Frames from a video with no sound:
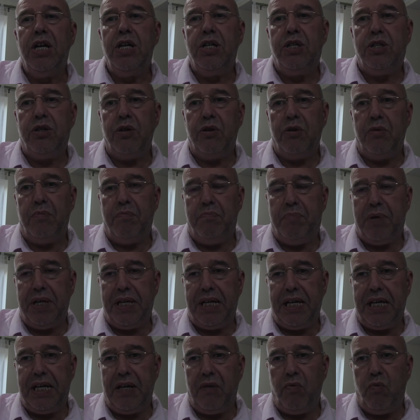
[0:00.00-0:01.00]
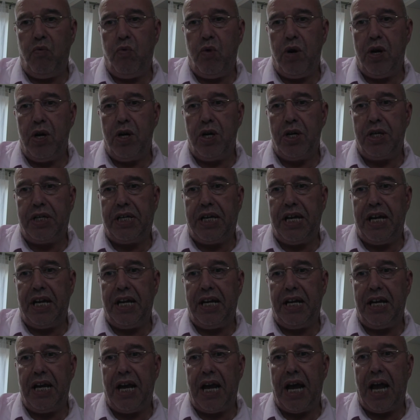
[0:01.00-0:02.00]
to be
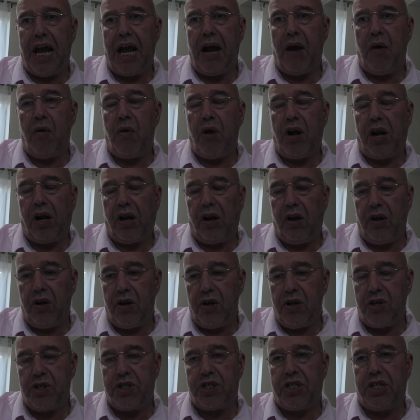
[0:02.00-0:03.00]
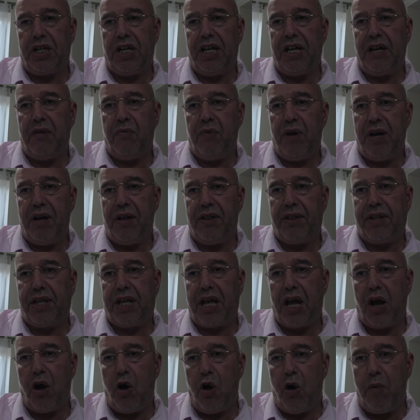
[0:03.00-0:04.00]
working closely with
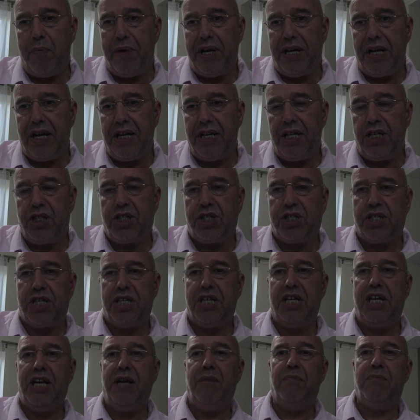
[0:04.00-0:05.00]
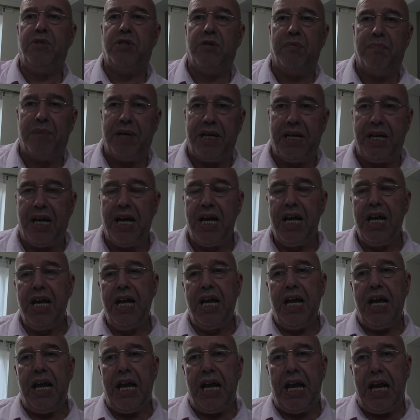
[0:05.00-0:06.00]
Corbyn and his team to be
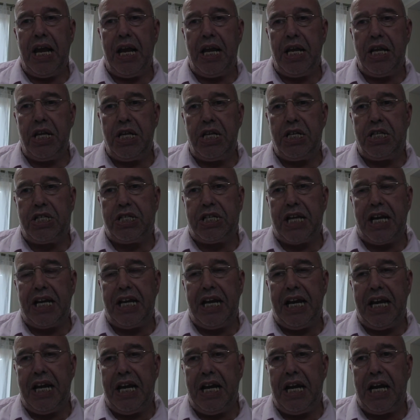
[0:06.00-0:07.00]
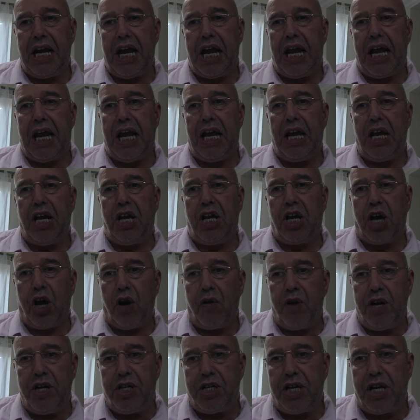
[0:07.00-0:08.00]
saying
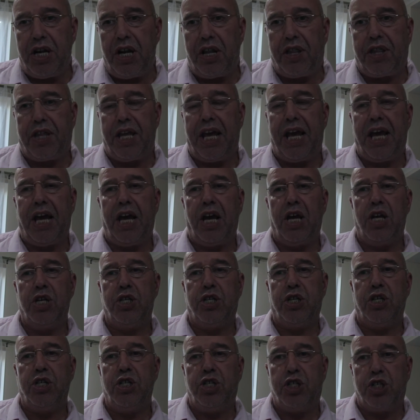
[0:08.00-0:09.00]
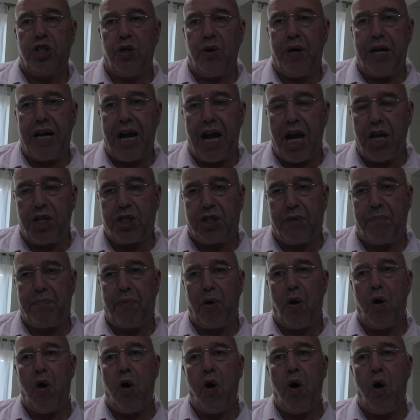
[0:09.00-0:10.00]
encouraging things and showing our
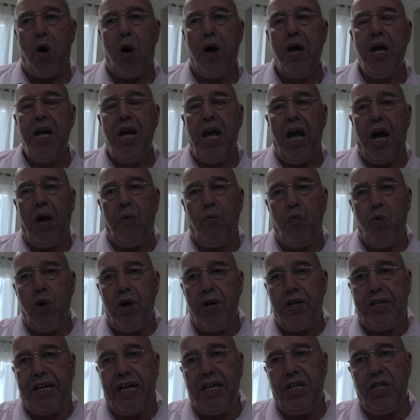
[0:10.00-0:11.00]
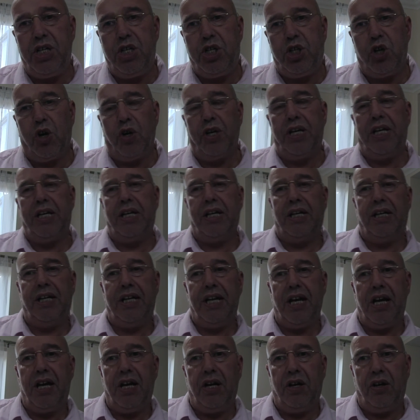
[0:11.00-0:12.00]
support and working
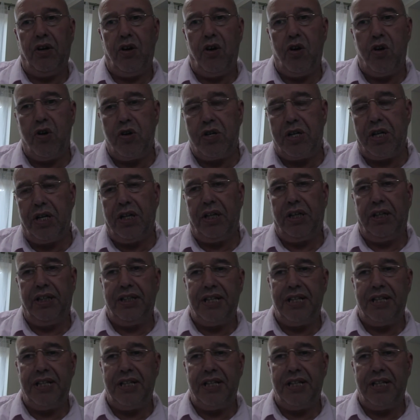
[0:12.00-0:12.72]
jointly at a local,